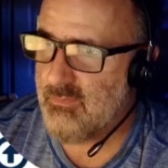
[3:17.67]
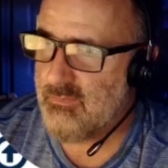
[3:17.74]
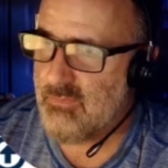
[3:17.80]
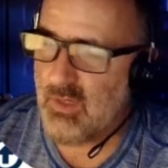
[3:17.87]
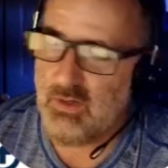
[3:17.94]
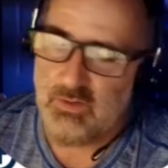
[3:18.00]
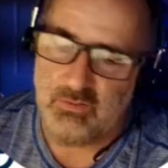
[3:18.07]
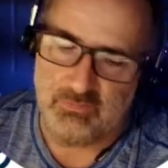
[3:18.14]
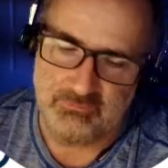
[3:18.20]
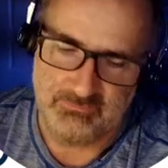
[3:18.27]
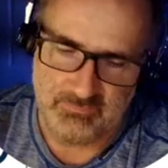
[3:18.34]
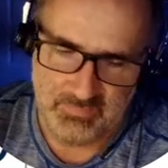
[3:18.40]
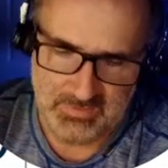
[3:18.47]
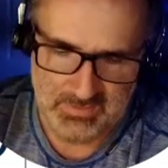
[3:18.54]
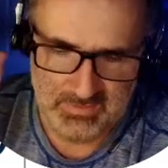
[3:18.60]
oh,
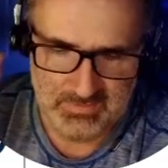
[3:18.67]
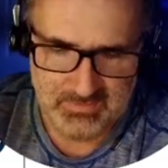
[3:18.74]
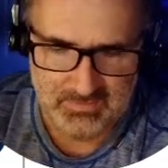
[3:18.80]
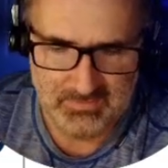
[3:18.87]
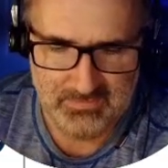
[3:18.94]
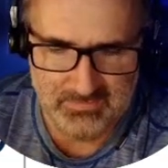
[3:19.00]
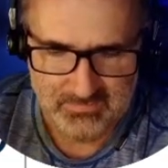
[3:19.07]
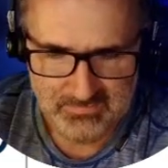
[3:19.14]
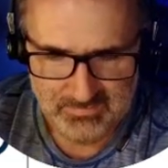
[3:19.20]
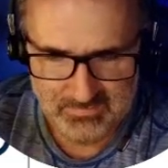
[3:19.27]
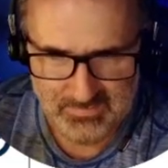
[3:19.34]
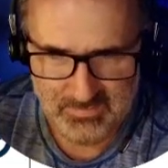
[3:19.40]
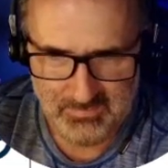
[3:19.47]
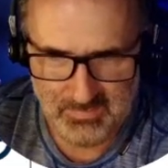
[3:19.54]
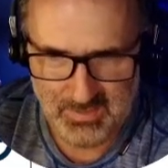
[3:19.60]
we didn't
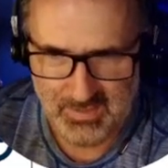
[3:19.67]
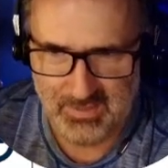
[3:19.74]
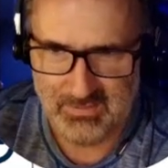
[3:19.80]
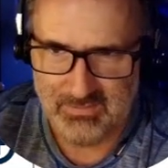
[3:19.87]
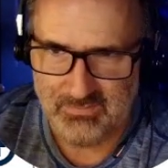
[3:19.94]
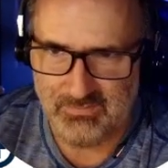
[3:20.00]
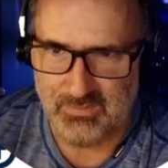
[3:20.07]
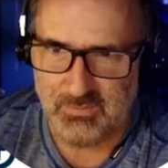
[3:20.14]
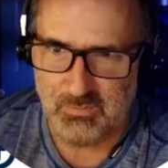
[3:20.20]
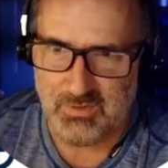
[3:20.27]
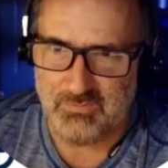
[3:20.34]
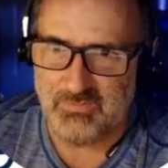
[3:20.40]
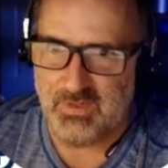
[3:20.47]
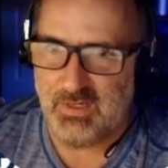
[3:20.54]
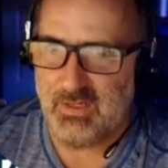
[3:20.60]
compile our firmware
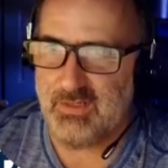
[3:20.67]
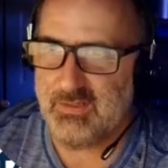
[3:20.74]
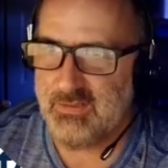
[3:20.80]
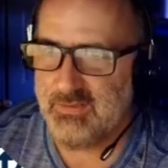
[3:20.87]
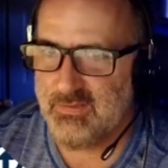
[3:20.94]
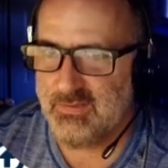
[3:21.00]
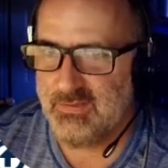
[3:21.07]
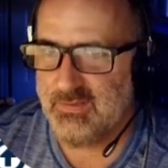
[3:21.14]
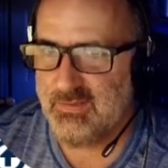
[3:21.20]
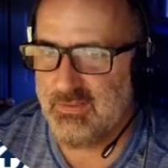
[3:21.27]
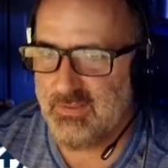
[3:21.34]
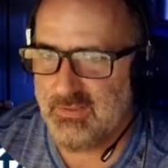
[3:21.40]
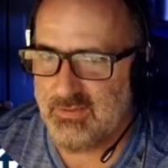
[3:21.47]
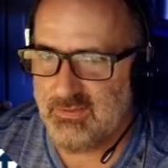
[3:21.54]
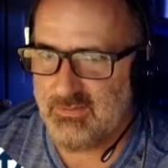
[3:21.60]
file.
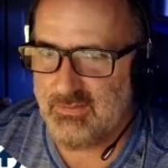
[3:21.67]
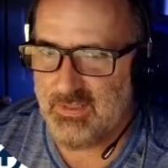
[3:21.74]
Let's do